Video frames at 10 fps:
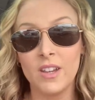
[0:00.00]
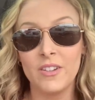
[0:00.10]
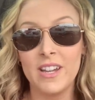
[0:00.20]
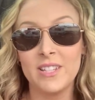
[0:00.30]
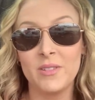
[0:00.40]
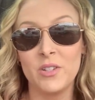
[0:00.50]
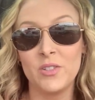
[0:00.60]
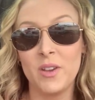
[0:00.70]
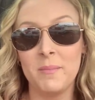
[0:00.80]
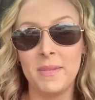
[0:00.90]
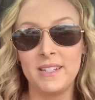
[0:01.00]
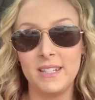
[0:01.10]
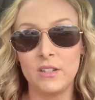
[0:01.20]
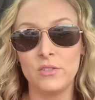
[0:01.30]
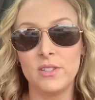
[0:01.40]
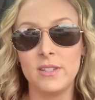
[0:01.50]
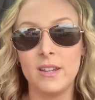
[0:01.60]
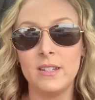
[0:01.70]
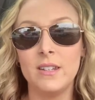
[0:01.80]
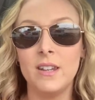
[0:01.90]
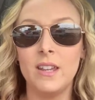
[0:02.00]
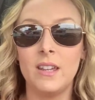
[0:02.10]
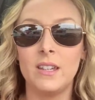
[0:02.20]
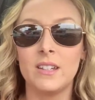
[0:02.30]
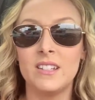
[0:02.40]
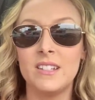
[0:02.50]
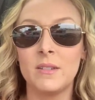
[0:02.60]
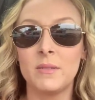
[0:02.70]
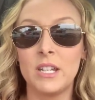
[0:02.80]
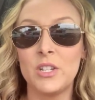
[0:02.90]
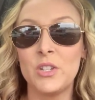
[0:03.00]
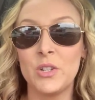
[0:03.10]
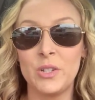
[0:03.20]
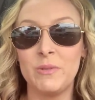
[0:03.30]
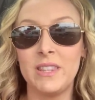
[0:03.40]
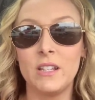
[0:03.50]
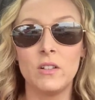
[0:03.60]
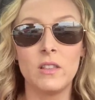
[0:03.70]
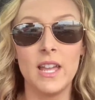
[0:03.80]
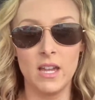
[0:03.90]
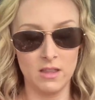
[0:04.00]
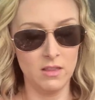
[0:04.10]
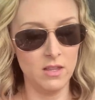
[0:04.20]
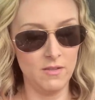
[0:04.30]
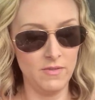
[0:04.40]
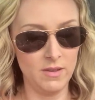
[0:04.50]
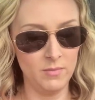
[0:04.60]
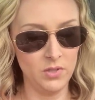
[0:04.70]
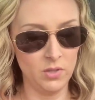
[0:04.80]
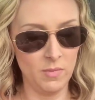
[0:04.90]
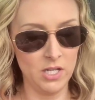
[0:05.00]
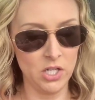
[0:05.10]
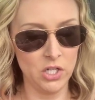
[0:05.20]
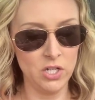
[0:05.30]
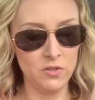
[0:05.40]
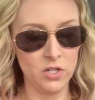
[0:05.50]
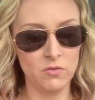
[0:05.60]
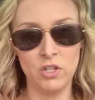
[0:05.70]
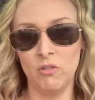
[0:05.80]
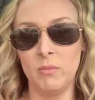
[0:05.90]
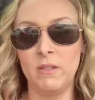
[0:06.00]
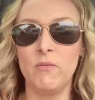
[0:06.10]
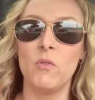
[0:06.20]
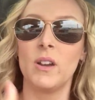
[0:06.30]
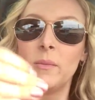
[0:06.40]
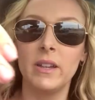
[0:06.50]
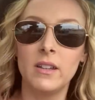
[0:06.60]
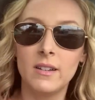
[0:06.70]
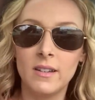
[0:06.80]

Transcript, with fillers: Okay, so I just got my nails done and I'm gonna show you what they look like. I love them so much. I should have shown you it before, but